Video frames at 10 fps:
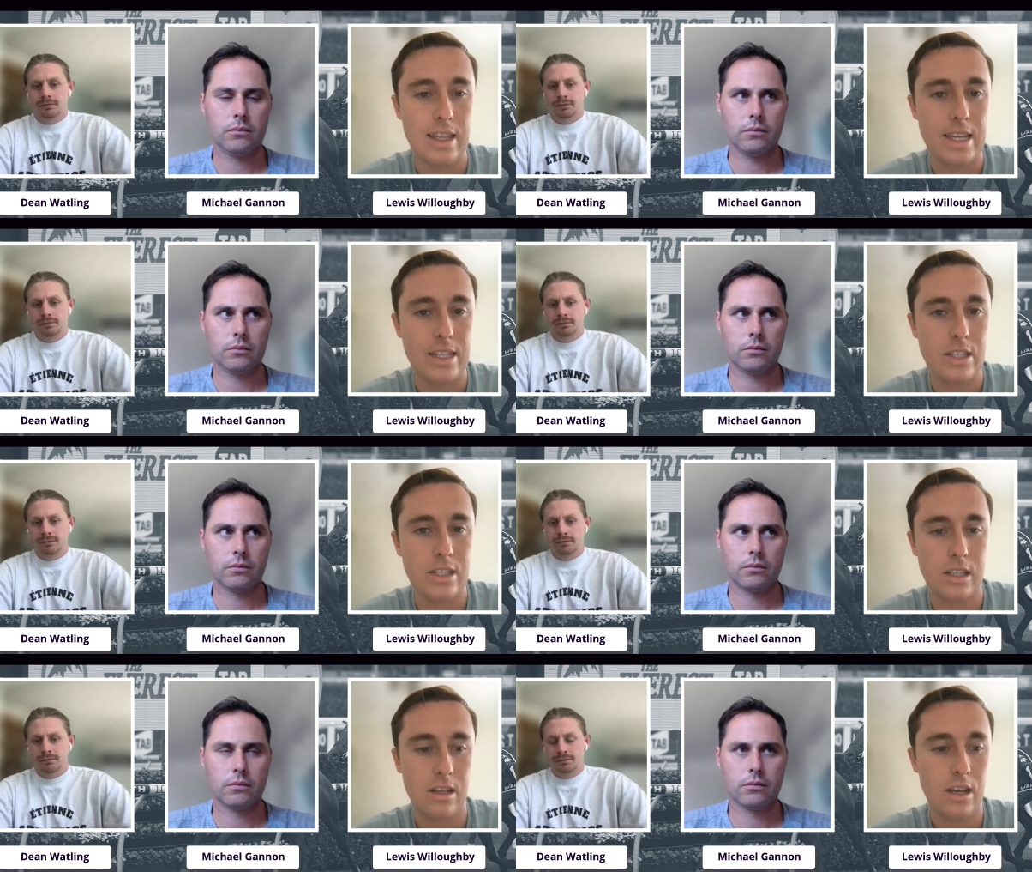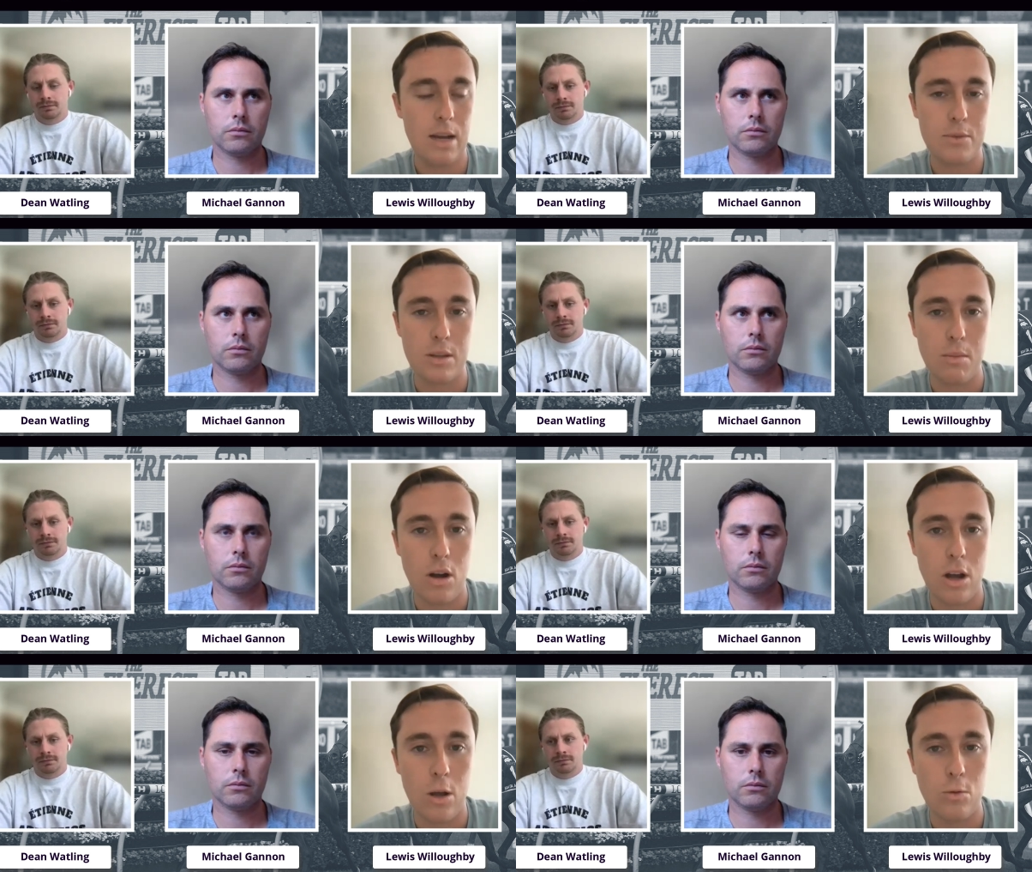Speaker 1: this up to the
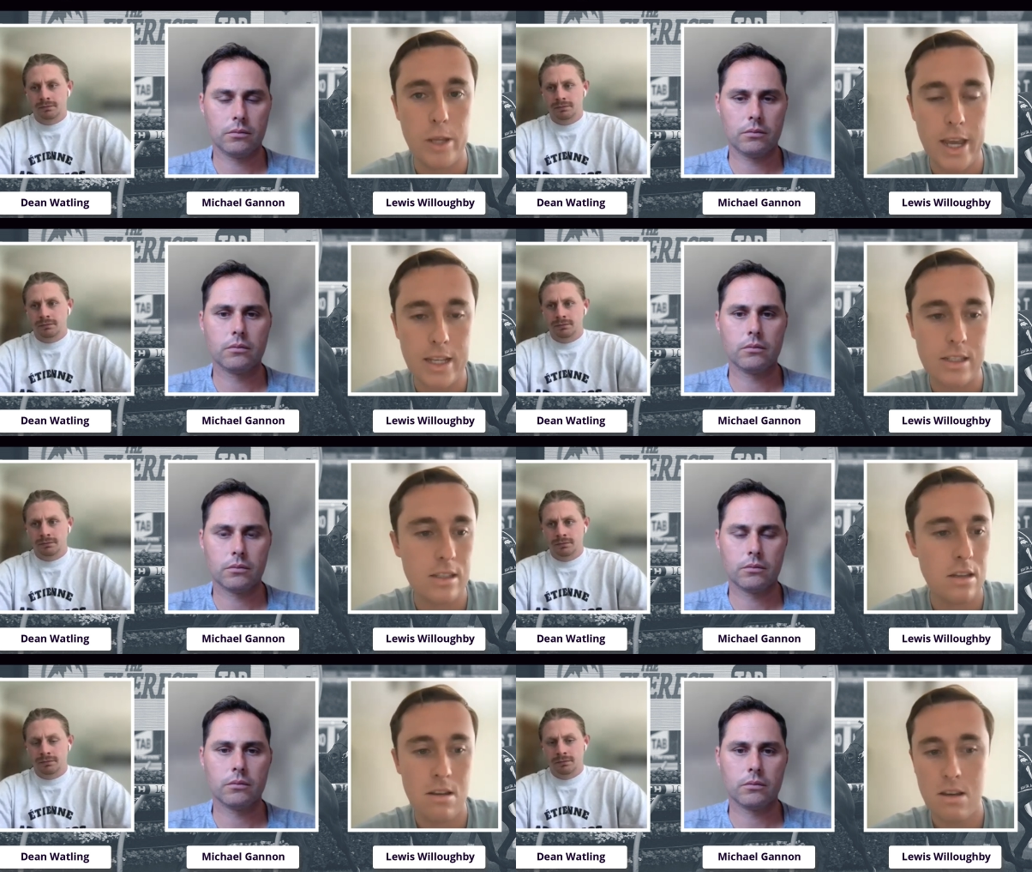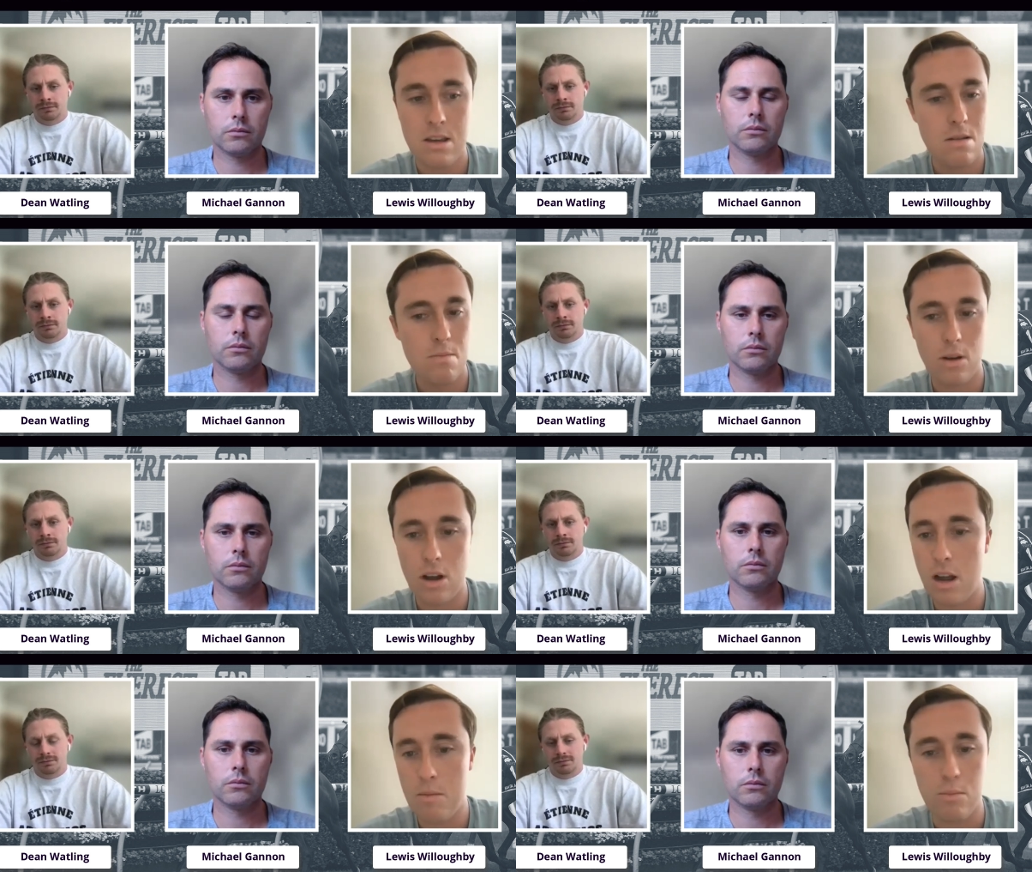mile. Yes,
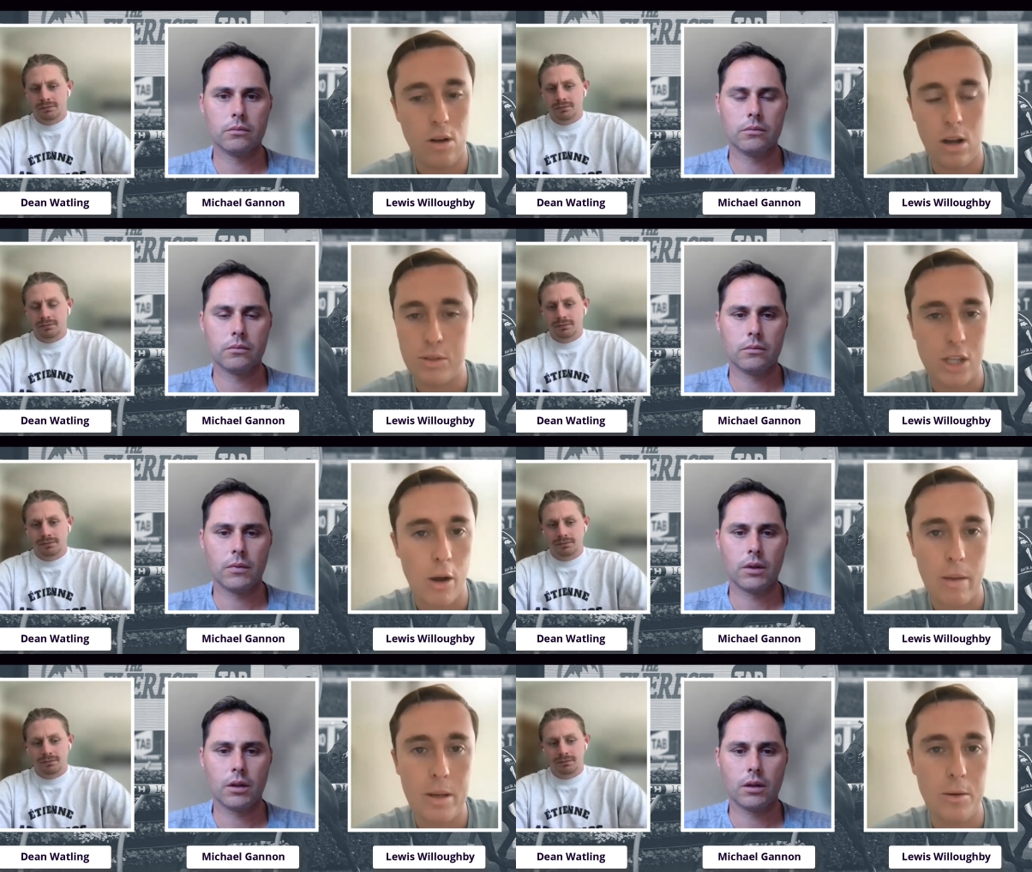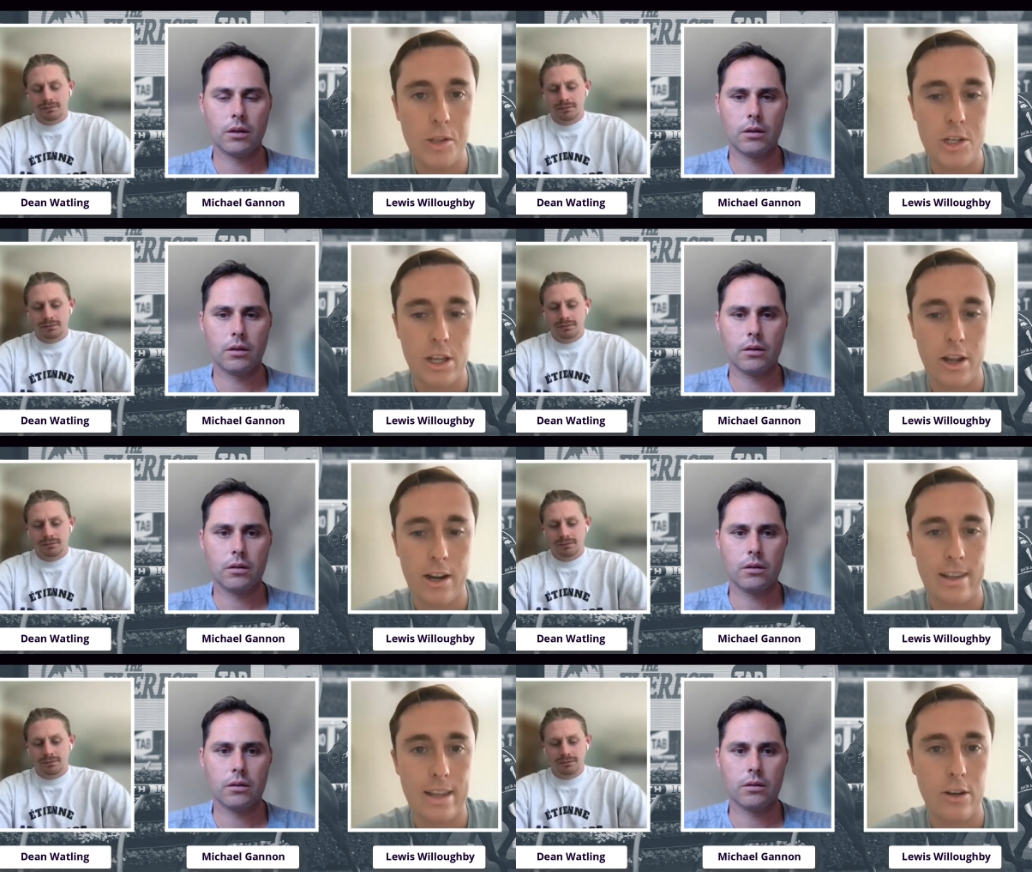I'm I'm so happy to do with Sheila
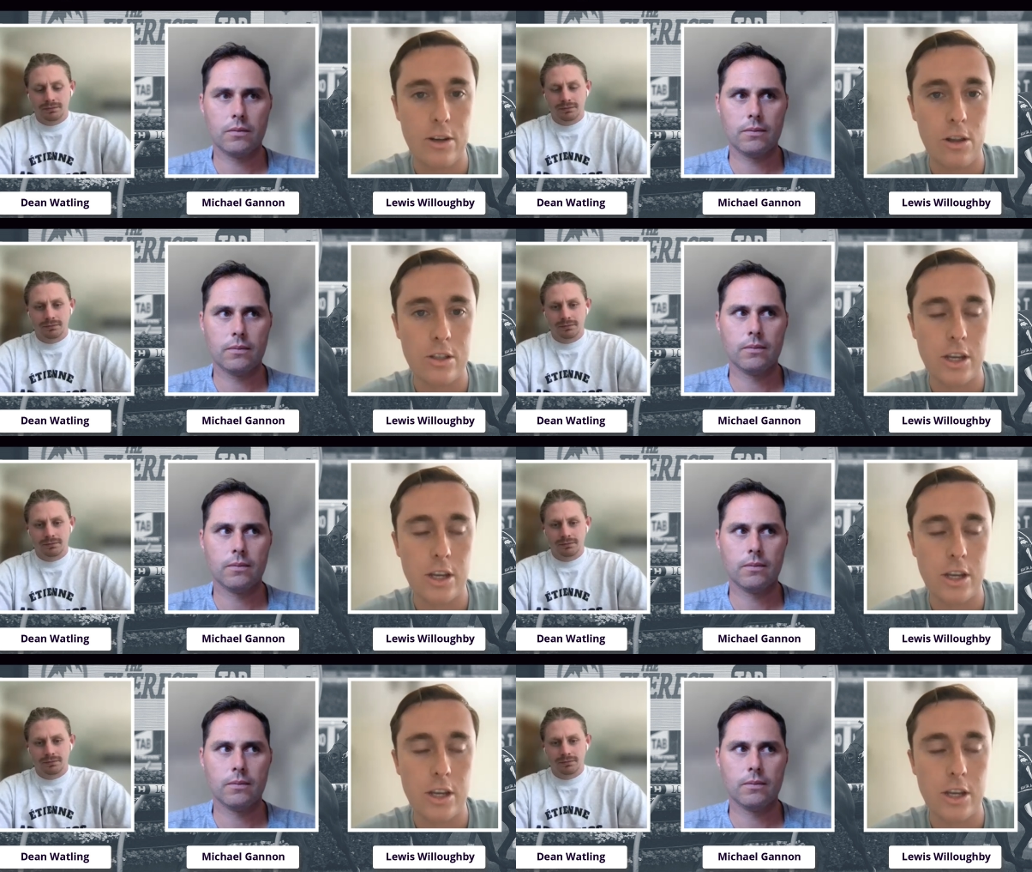at eleven dollars.